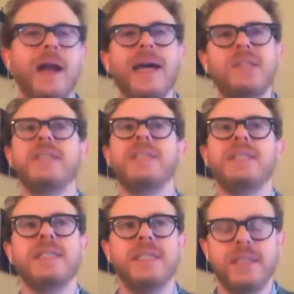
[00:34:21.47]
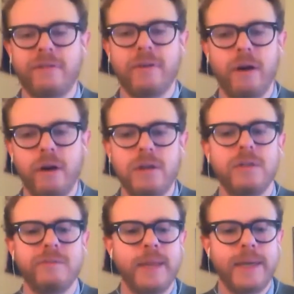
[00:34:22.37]
actually, for all
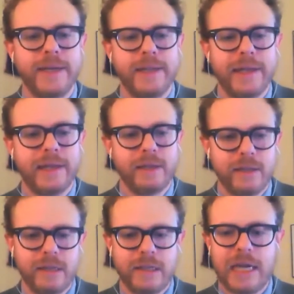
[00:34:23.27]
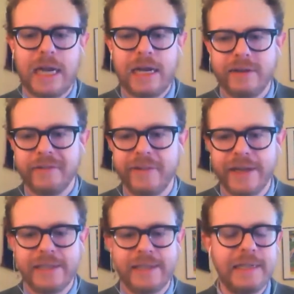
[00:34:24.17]
of my like
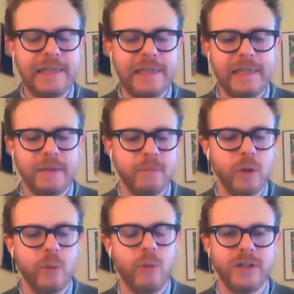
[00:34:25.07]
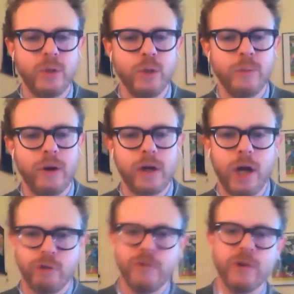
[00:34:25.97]
fancy Buddha walks into a bar
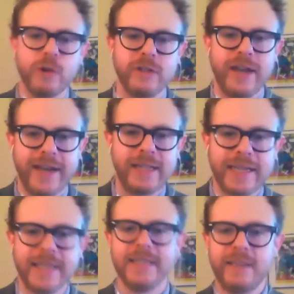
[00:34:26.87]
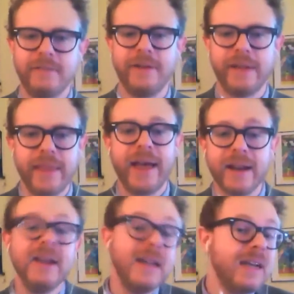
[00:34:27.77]
controversial titling and stuff like
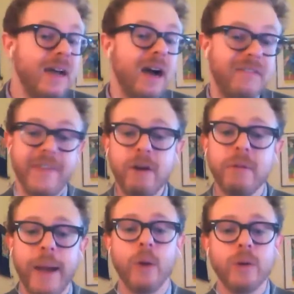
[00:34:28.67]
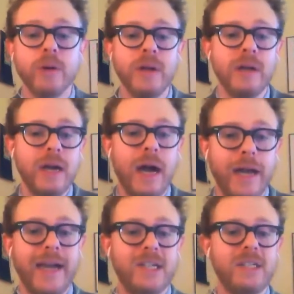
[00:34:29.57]
that, a fair amount.
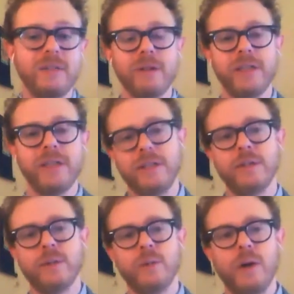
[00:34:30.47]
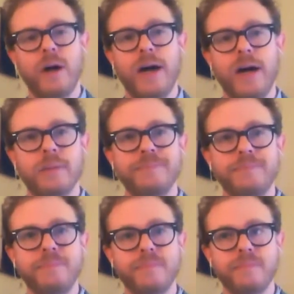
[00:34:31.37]
I actually really do. Um,